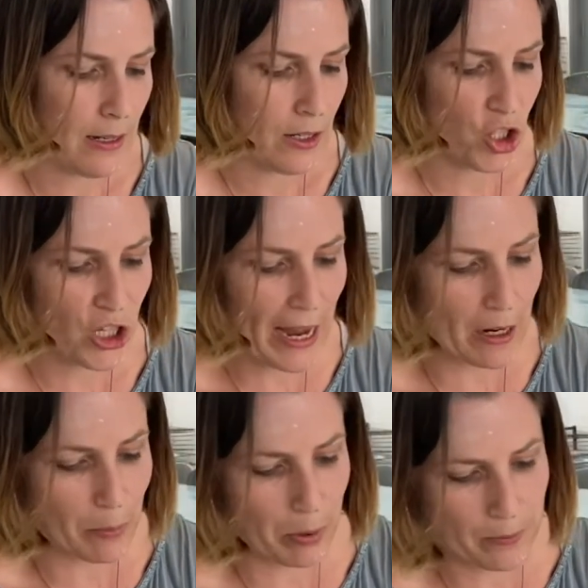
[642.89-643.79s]
shape.
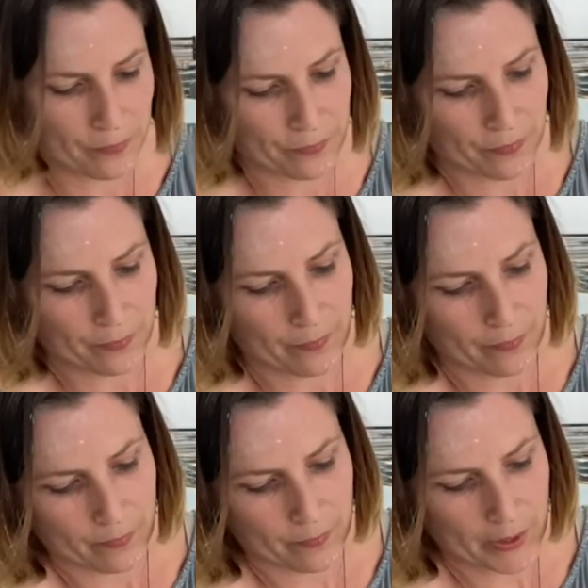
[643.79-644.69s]

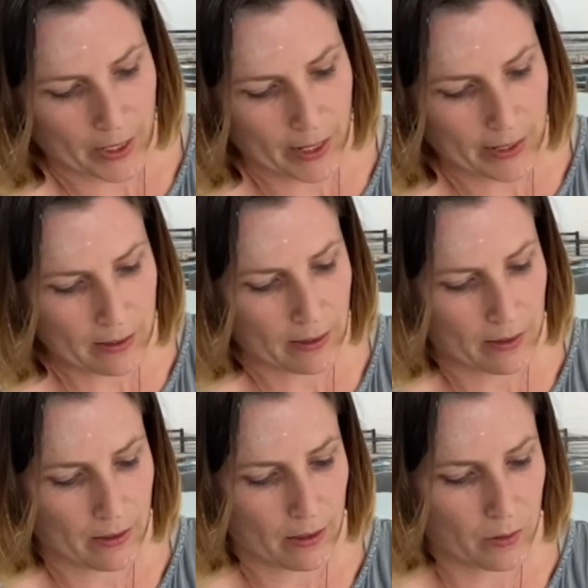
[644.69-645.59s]
Okay,
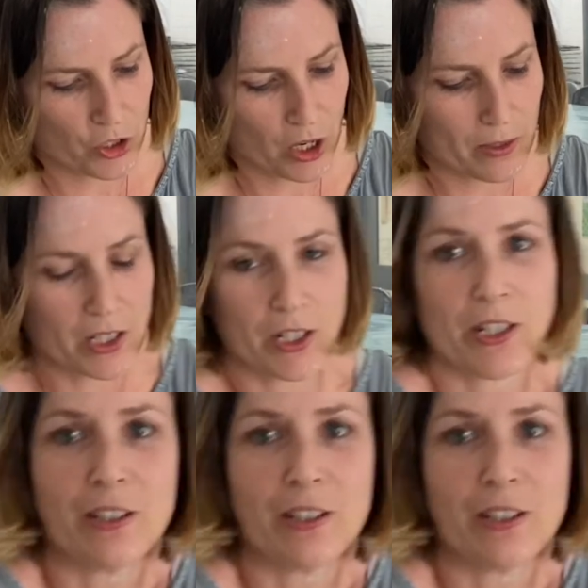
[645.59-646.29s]
I'll show it to you.